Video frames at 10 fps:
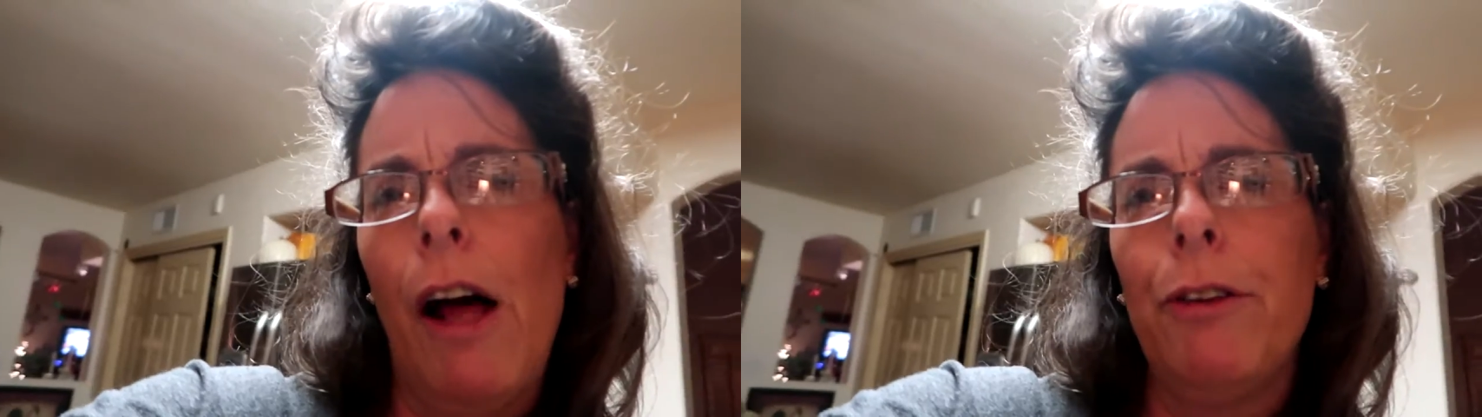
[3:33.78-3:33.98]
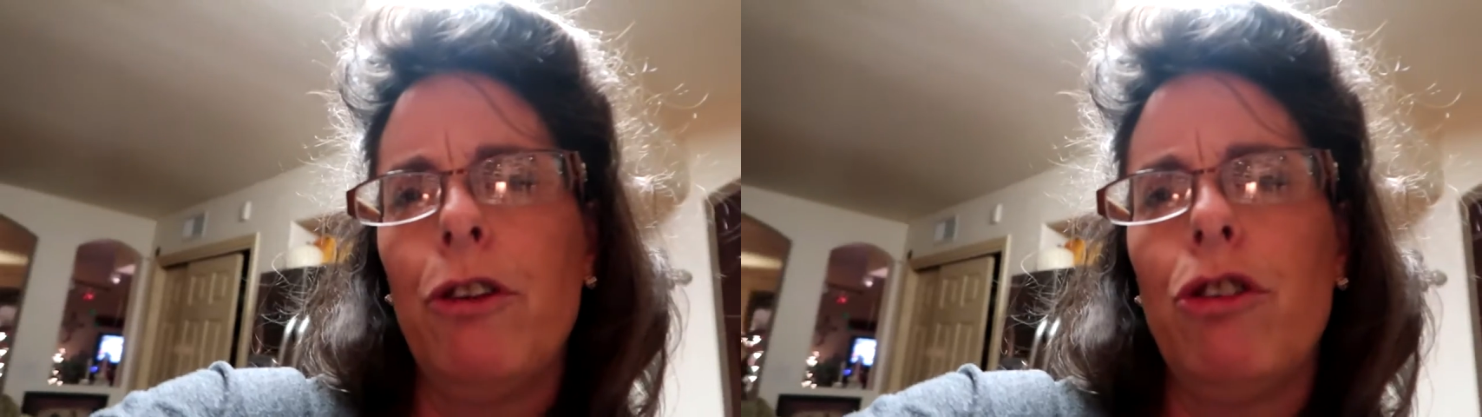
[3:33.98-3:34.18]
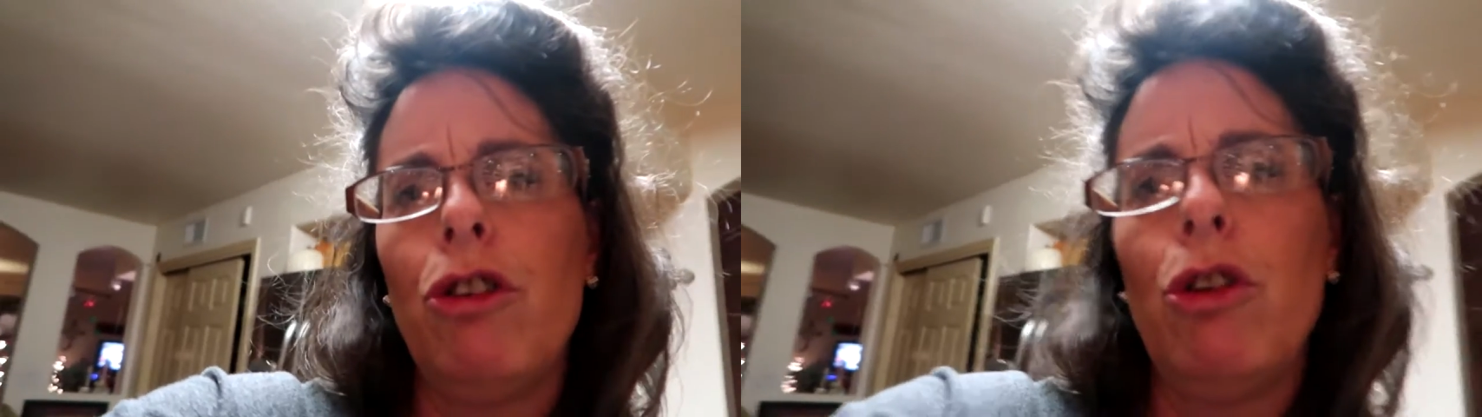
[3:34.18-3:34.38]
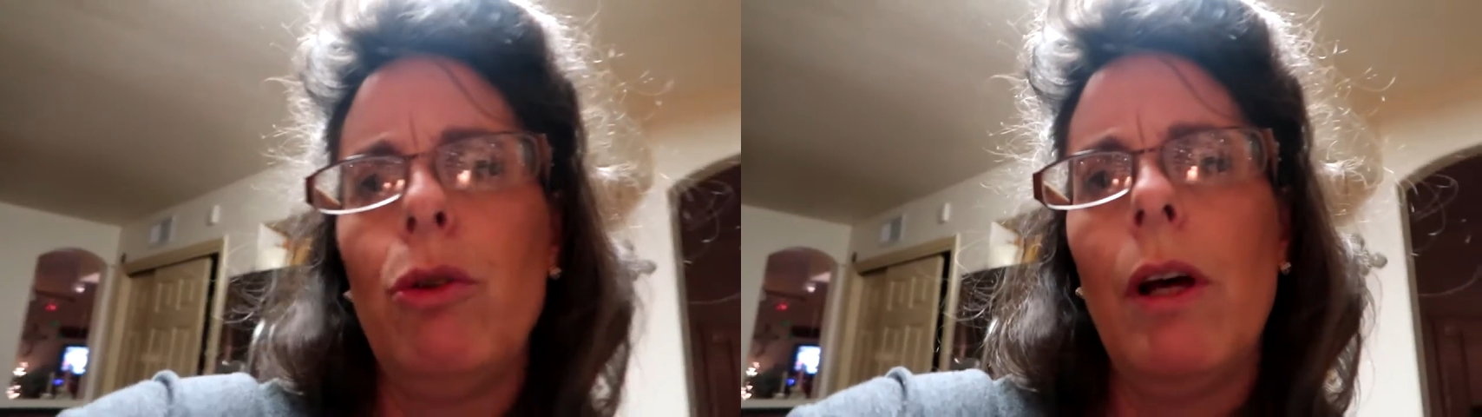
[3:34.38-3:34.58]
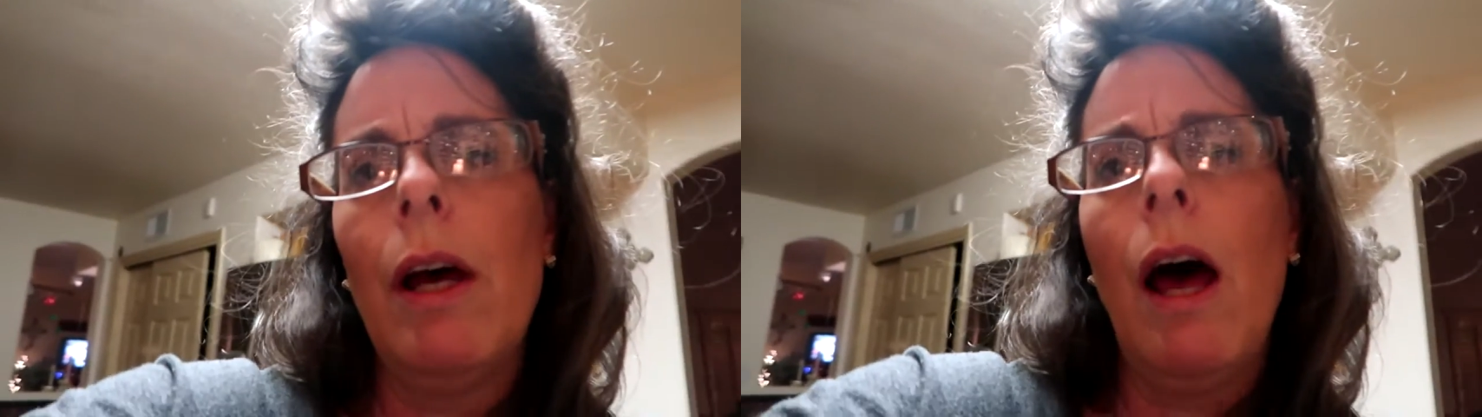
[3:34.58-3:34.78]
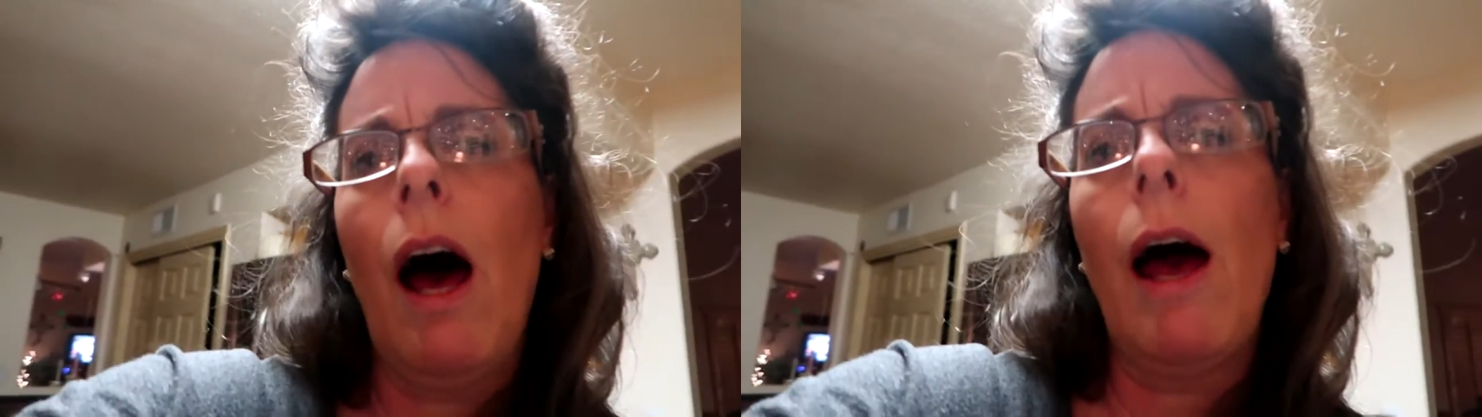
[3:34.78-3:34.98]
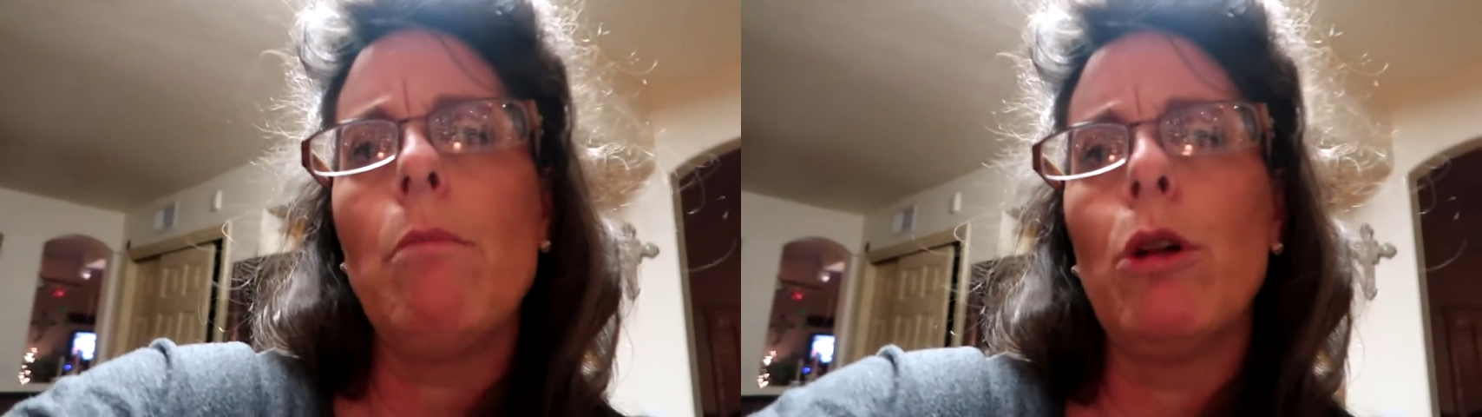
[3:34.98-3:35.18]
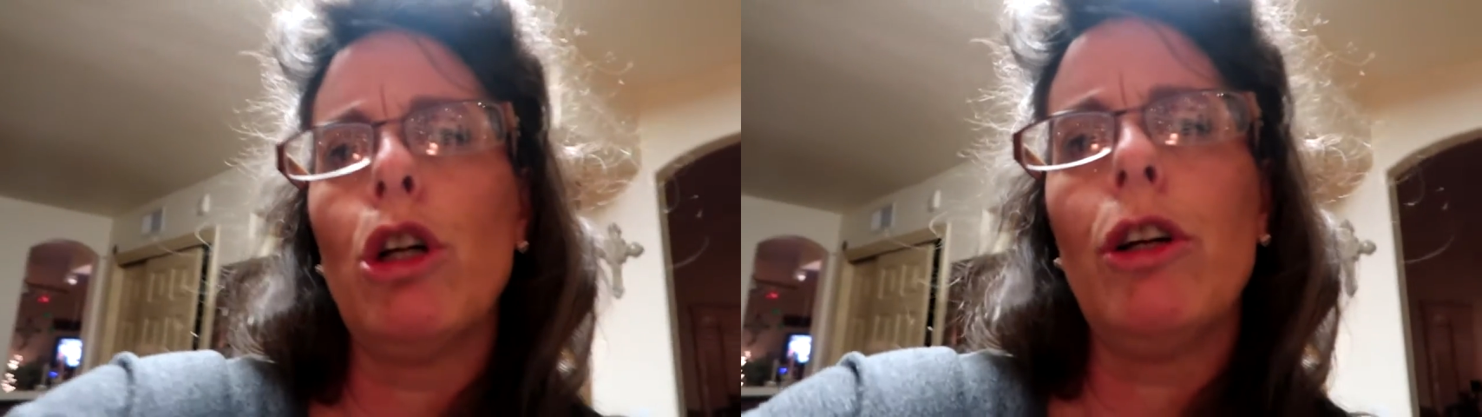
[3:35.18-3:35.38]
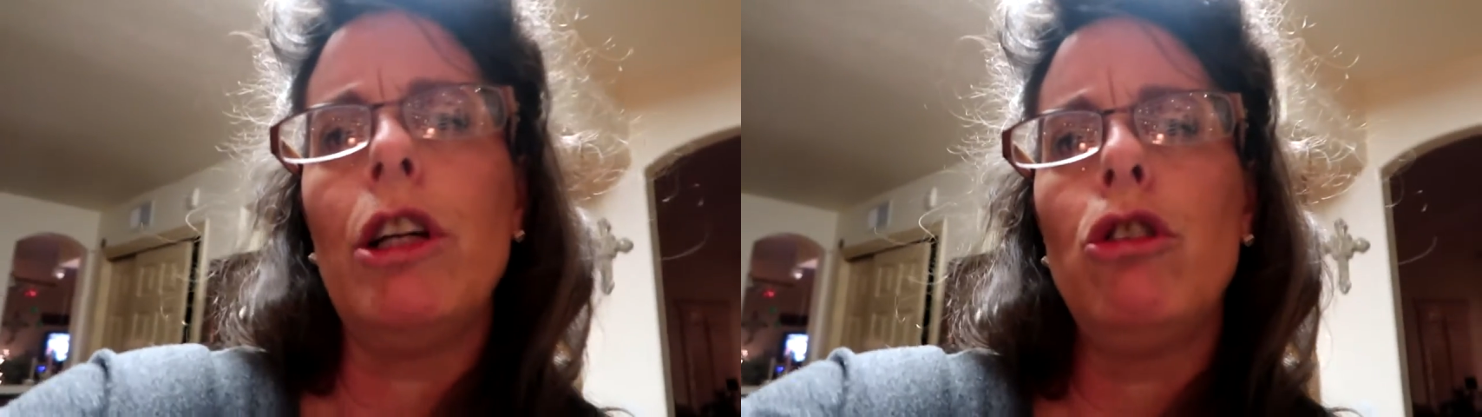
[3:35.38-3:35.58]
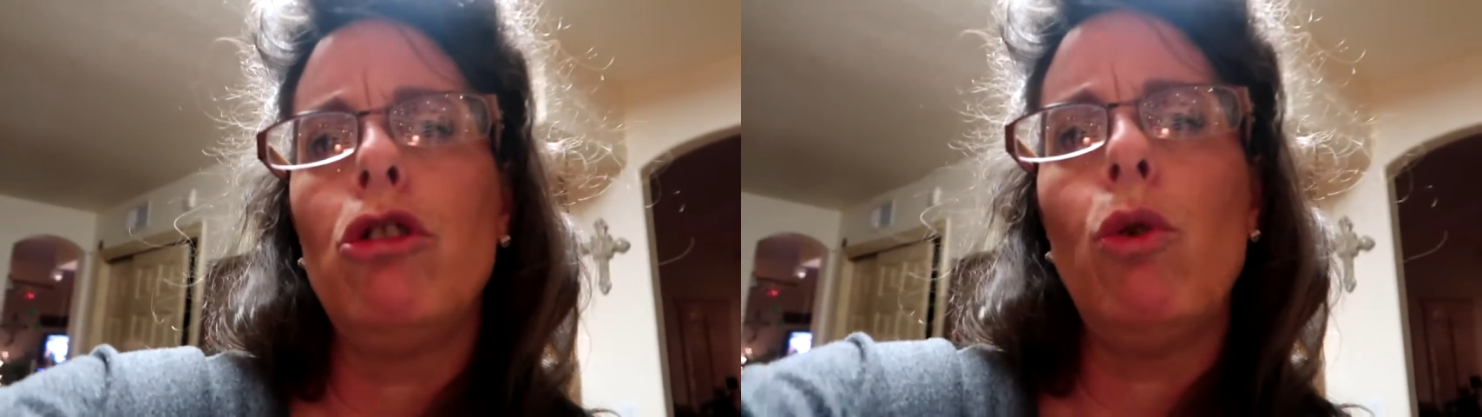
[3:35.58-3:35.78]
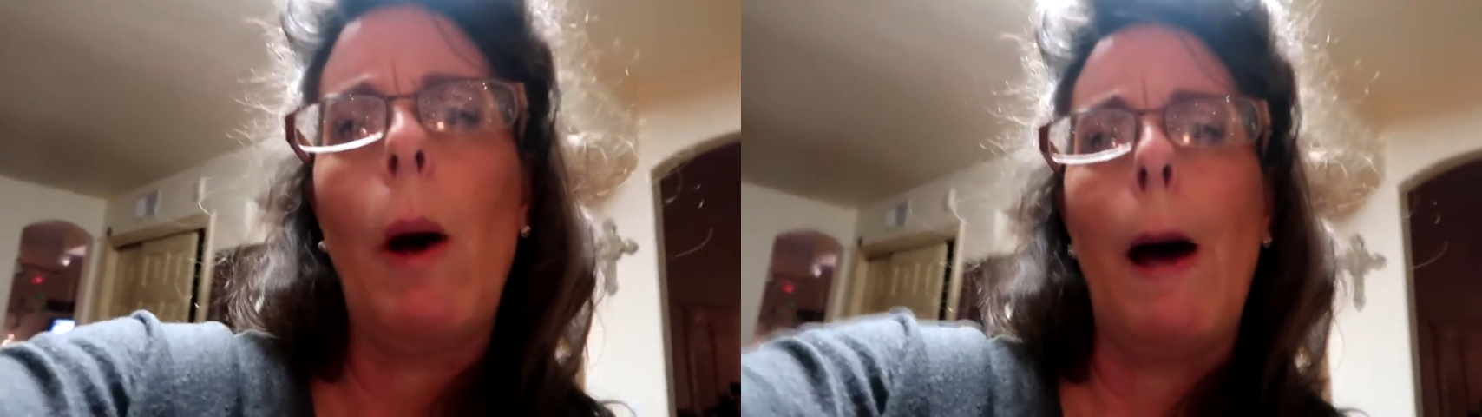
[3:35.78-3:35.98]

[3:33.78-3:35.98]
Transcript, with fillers: altitude, I'm learning to